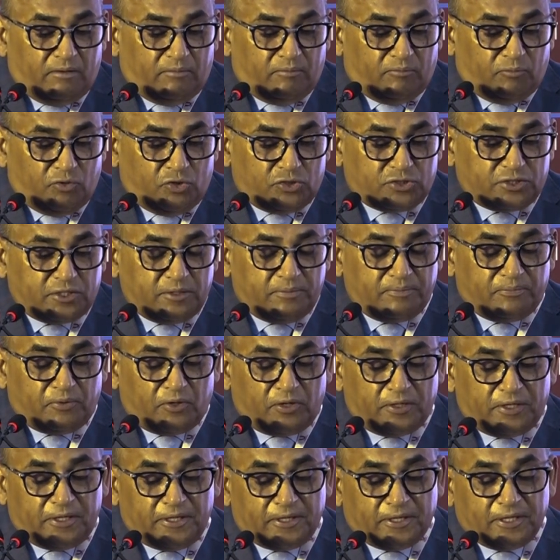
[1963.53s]
Most
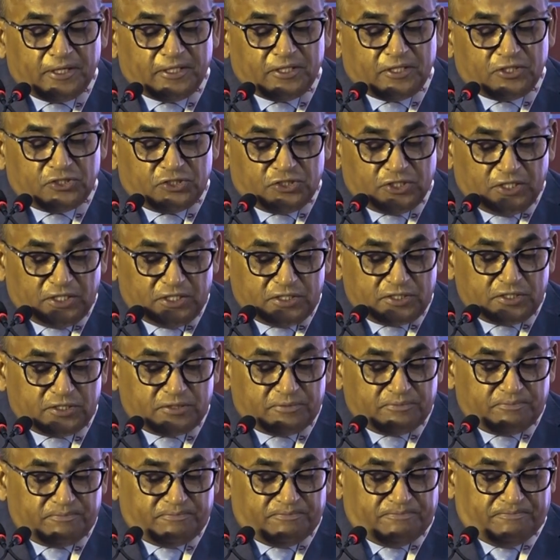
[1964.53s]
importantly, the judge.
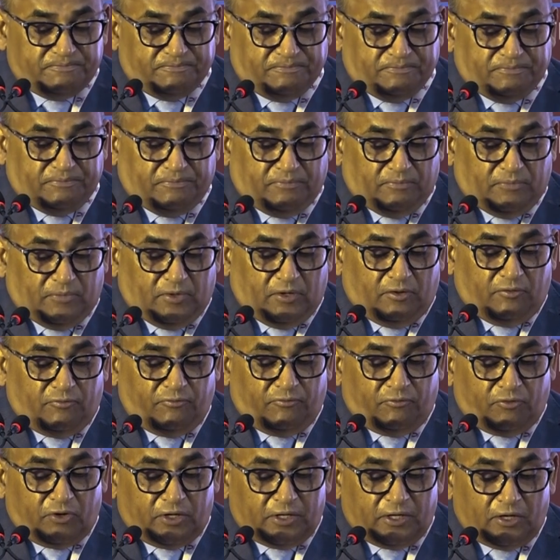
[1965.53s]

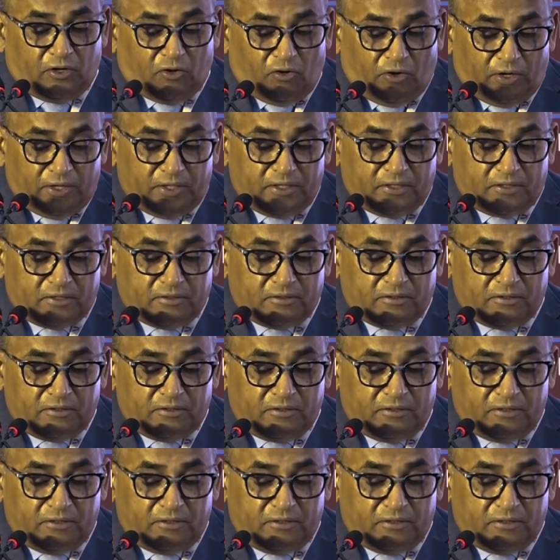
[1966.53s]
For a lawyer,